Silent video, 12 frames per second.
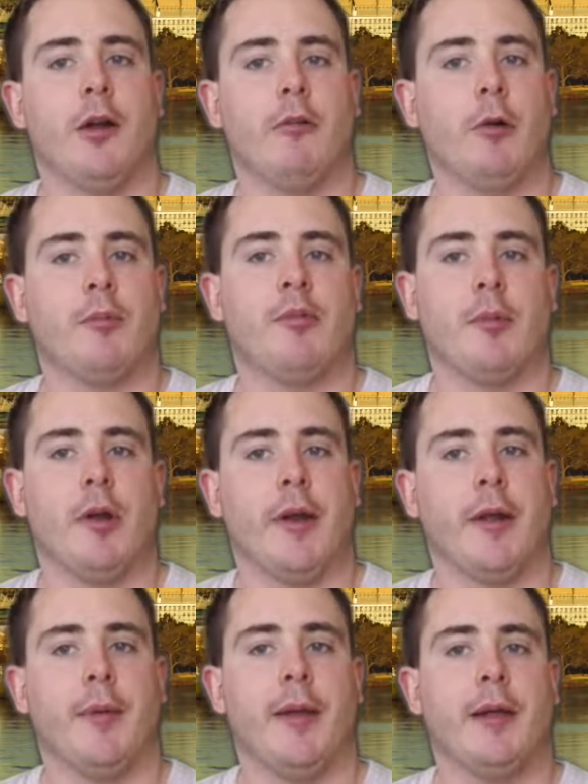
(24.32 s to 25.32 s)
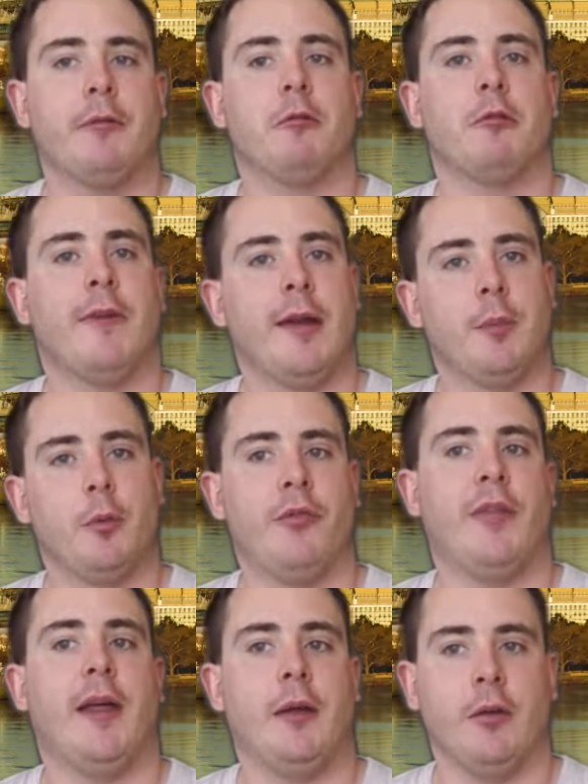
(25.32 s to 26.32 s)
our optimal lineup here are available for
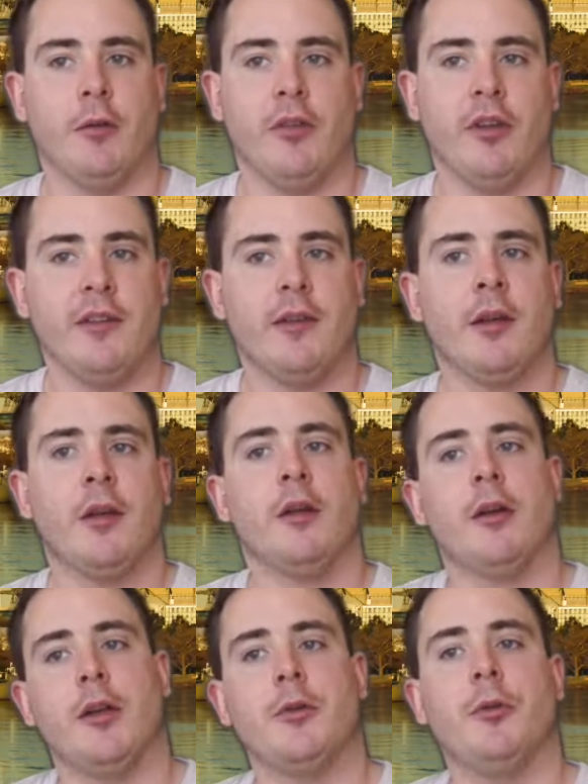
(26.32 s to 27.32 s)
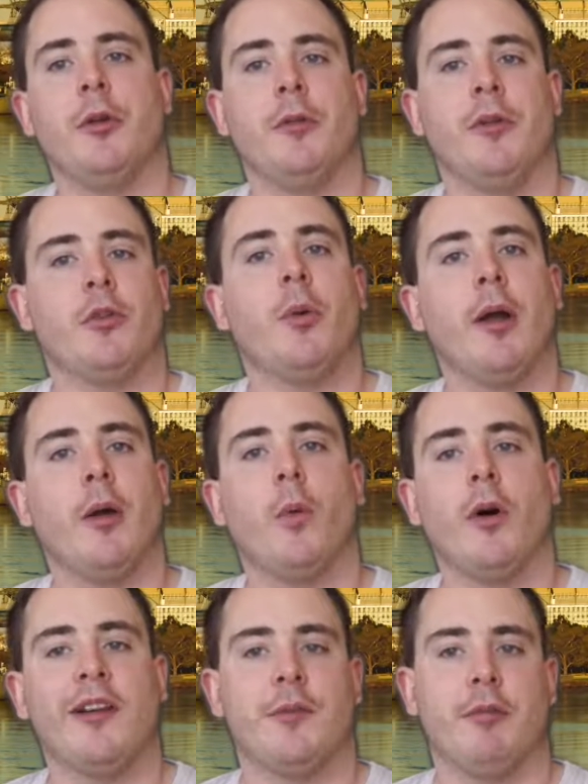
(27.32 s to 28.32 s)
that contest, and you'll note there's quite a
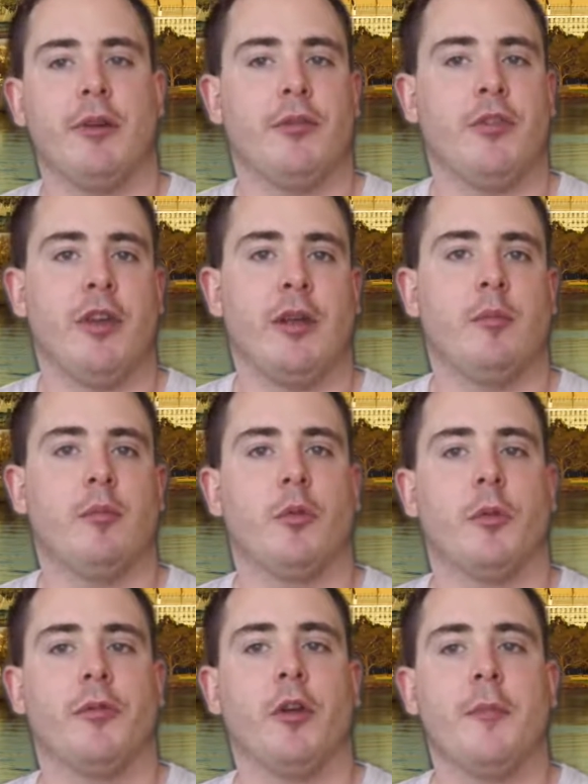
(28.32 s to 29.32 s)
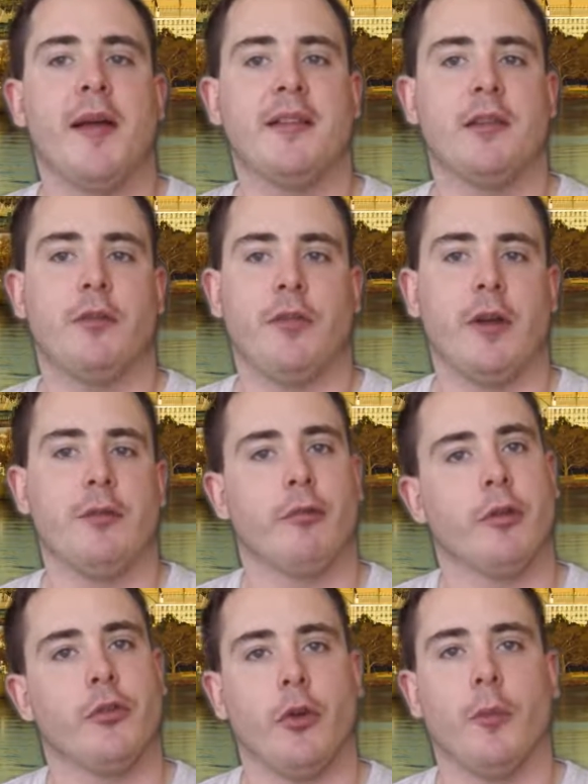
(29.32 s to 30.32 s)
wide spread of teams with no massive
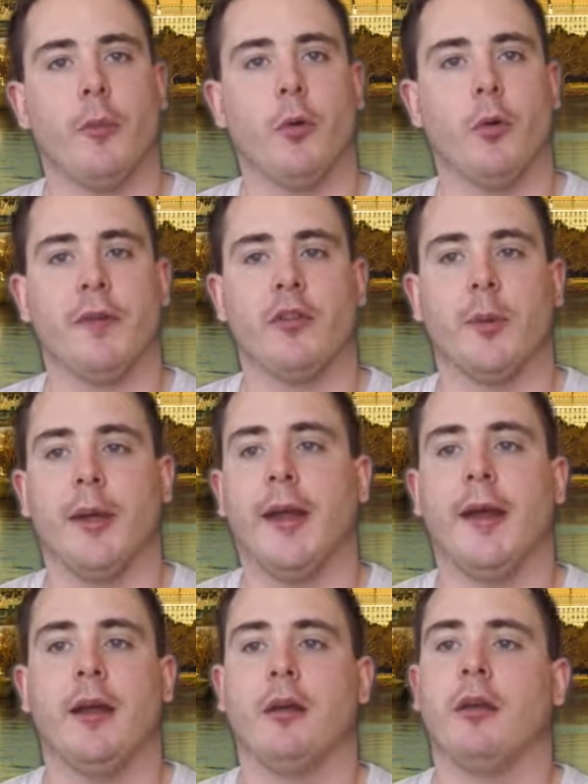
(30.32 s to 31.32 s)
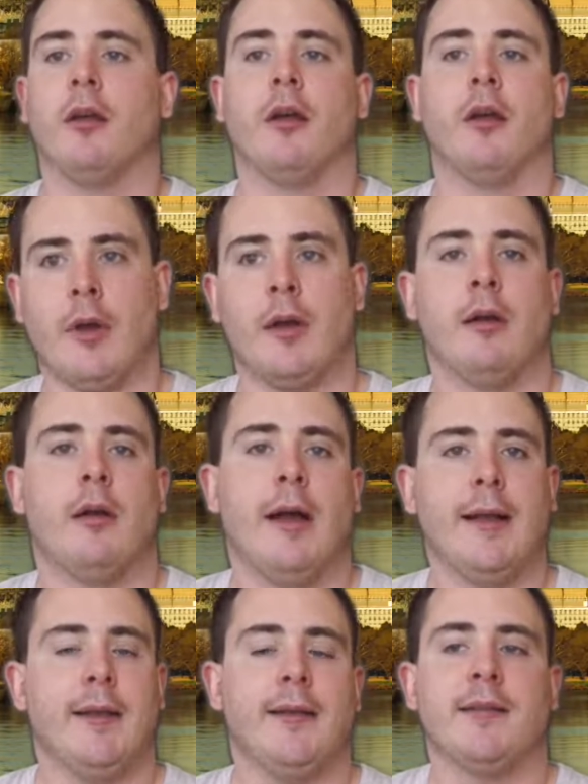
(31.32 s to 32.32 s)
favourites on the board this weekend.
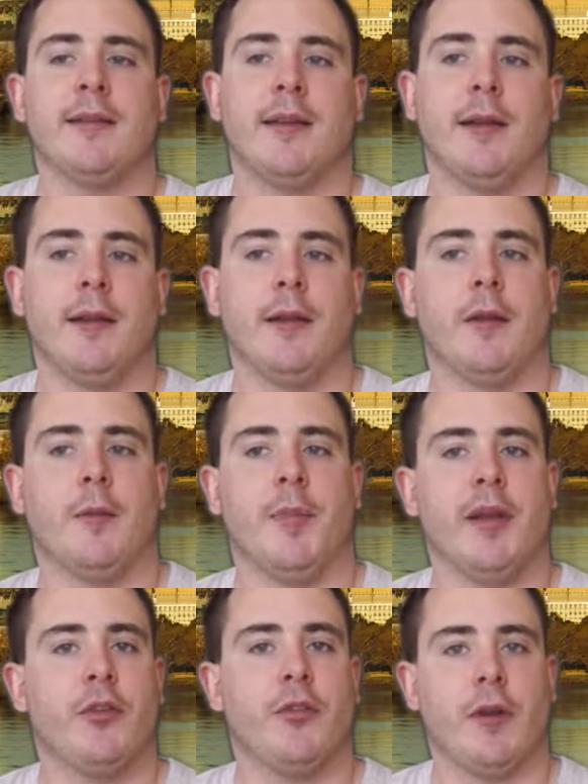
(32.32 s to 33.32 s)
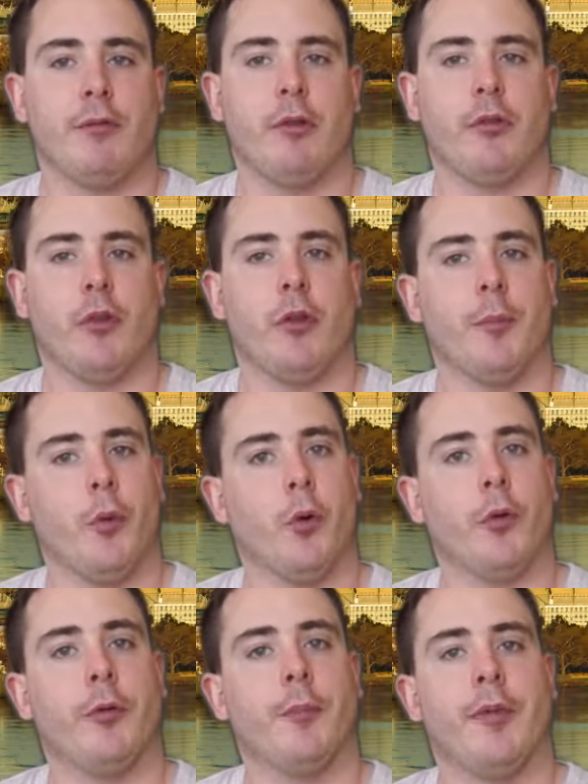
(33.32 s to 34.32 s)
Adelaide and Sydney are the biggest favourites on the
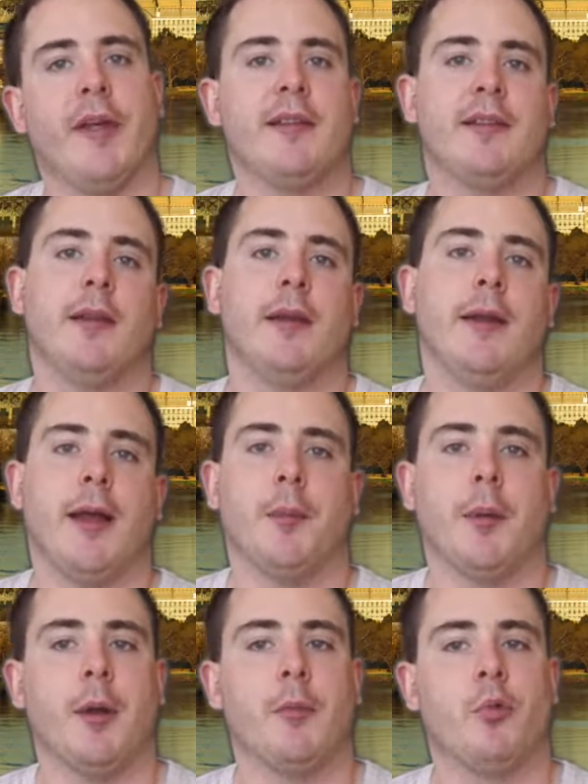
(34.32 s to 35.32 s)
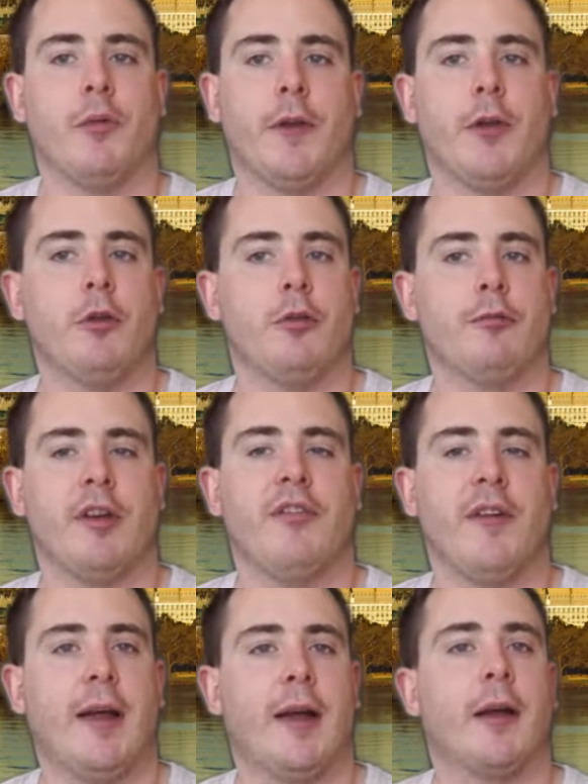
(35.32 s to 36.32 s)
board, but that Sydney game comes with a huge red
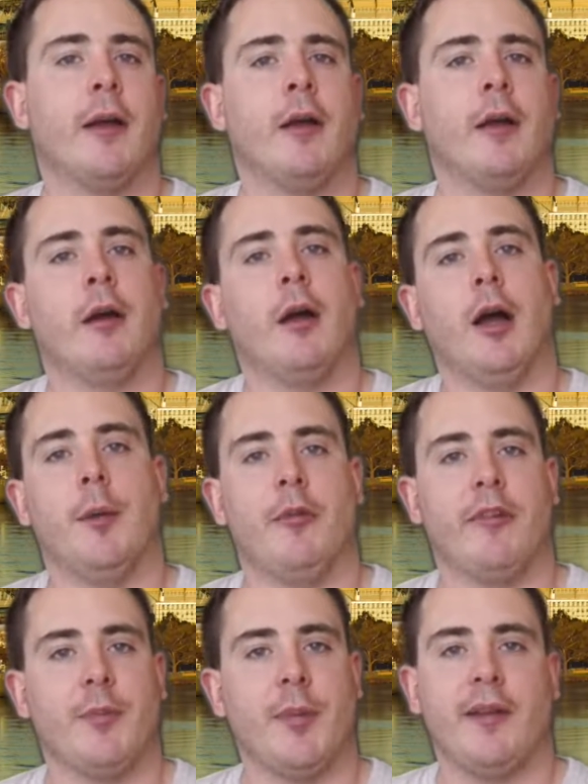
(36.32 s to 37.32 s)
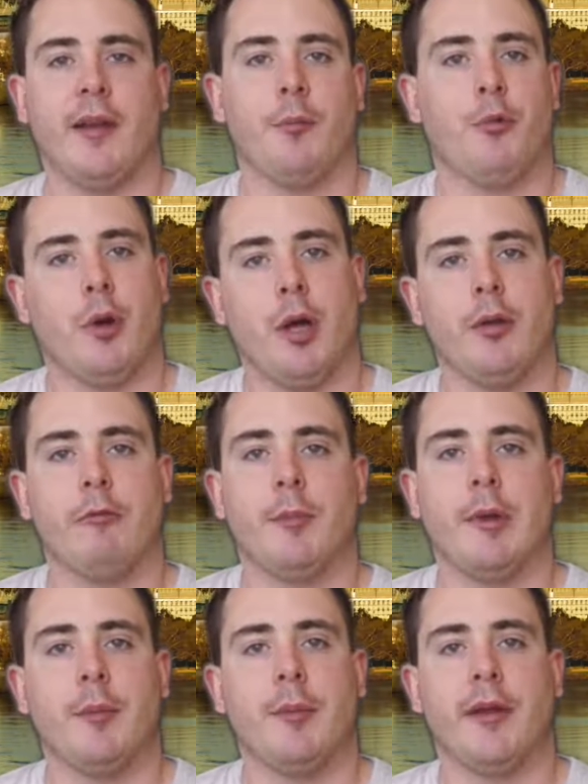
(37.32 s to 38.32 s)
flag. They're expecting up to
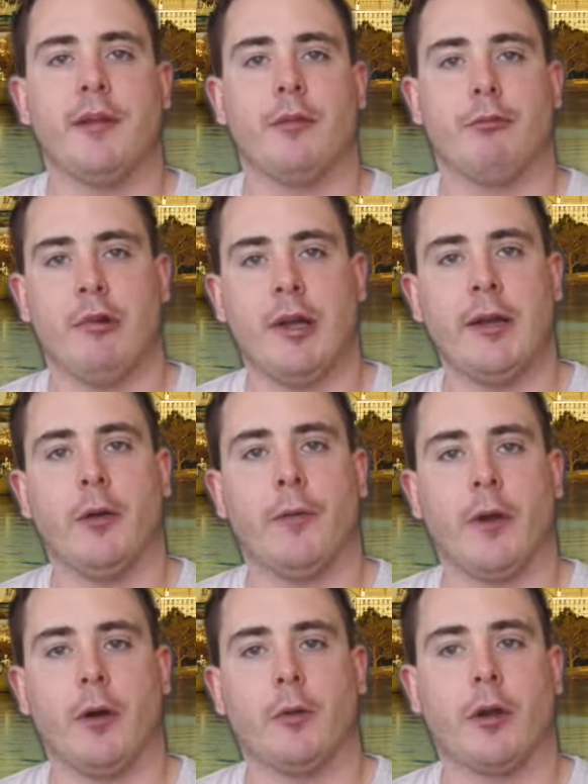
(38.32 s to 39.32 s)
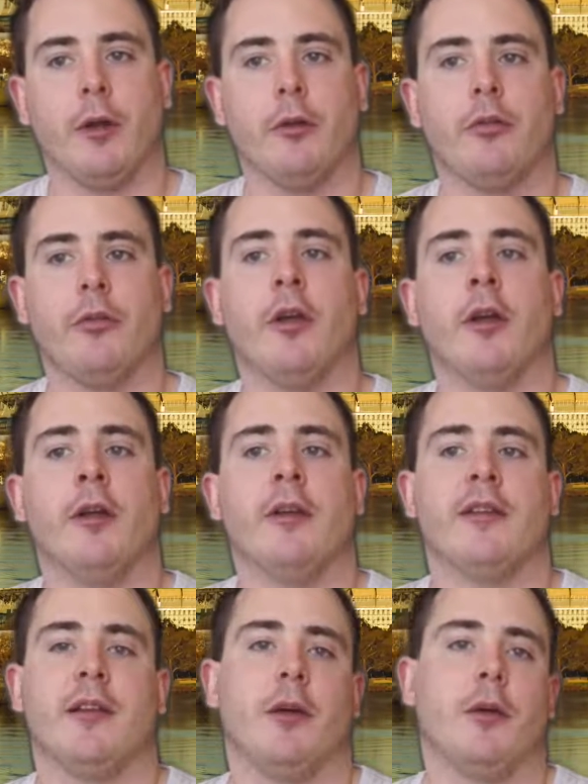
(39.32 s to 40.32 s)
100mm of rain on the Gold Coast,
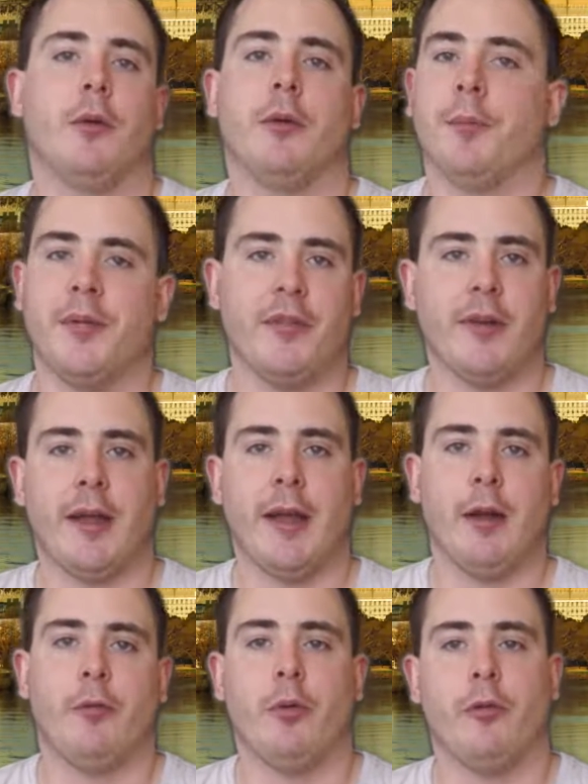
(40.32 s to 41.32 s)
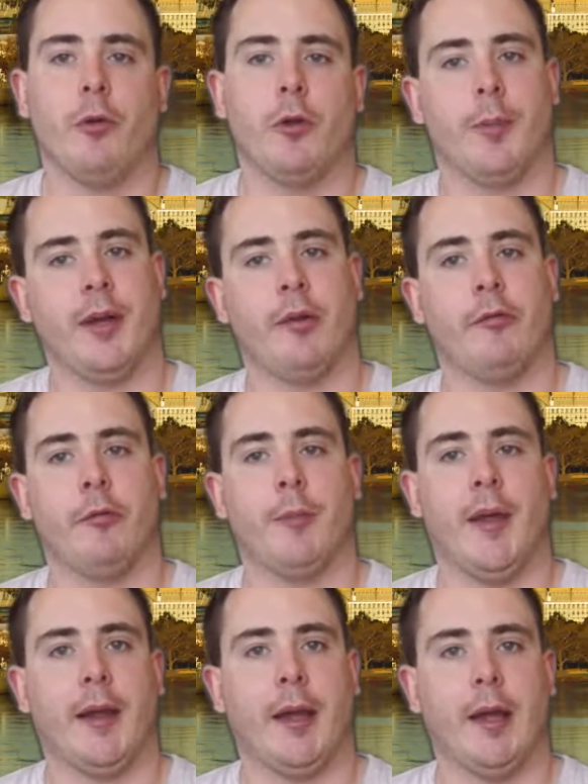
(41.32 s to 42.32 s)
so be very careful with who you're picking from
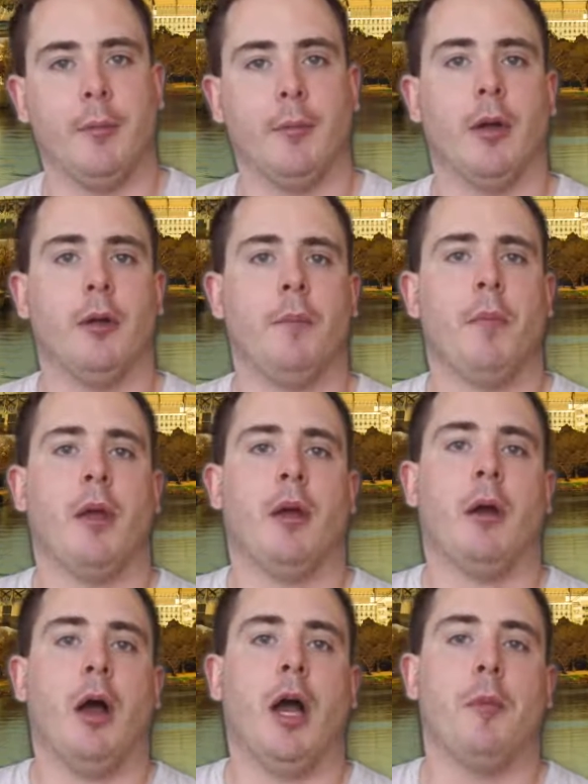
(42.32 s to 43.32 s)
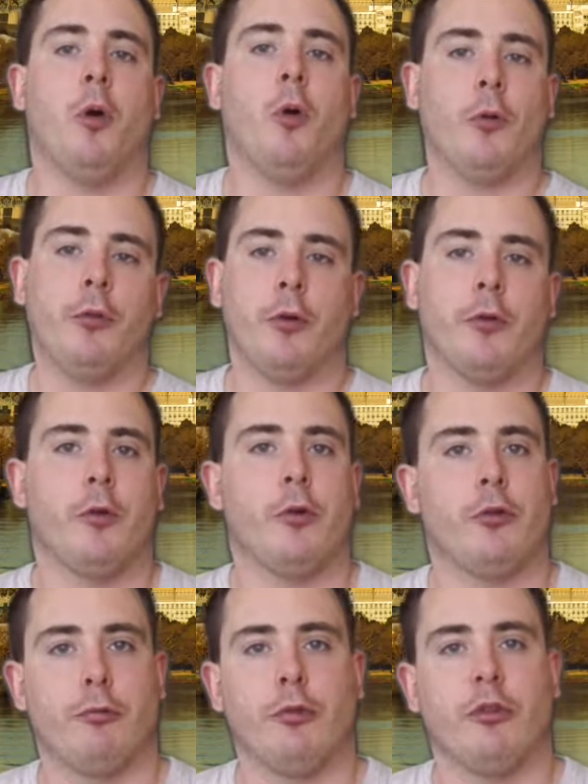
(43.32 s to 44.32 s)
that game. Hawthorn, of
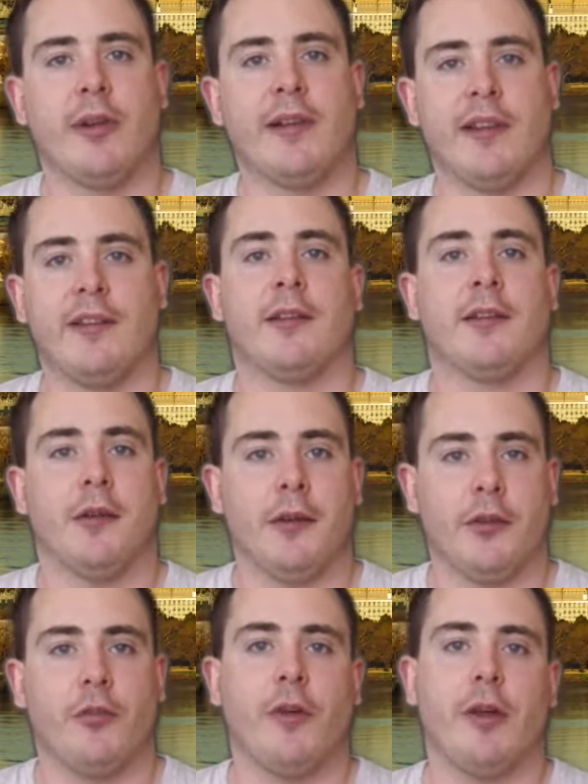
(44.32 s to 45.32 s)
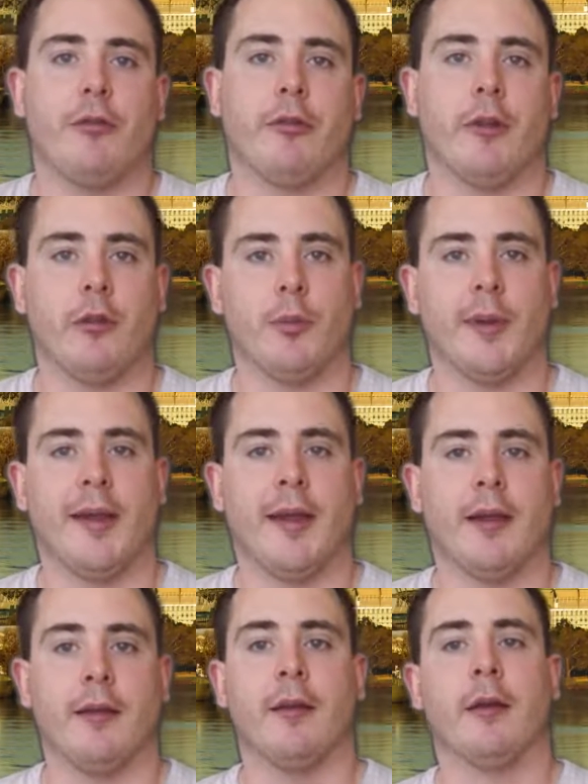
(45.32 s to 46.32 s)
course, are also a decent sized favourite this
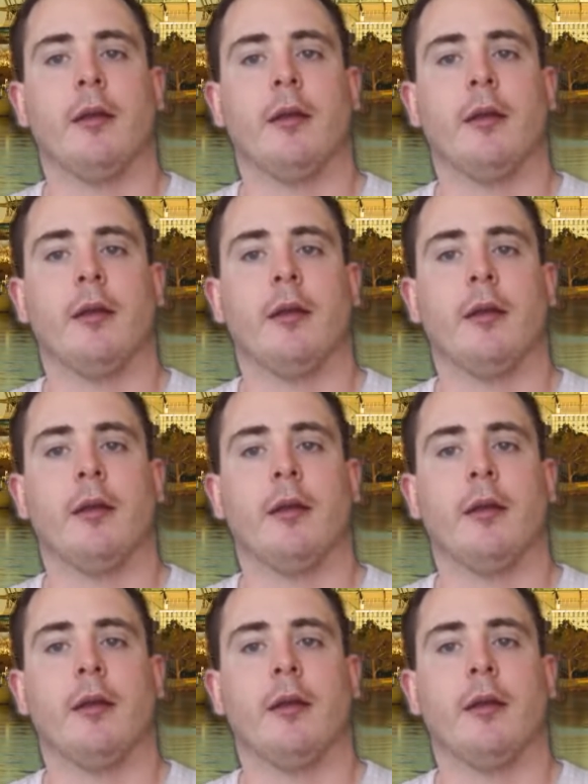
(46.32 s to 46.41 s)
weekend.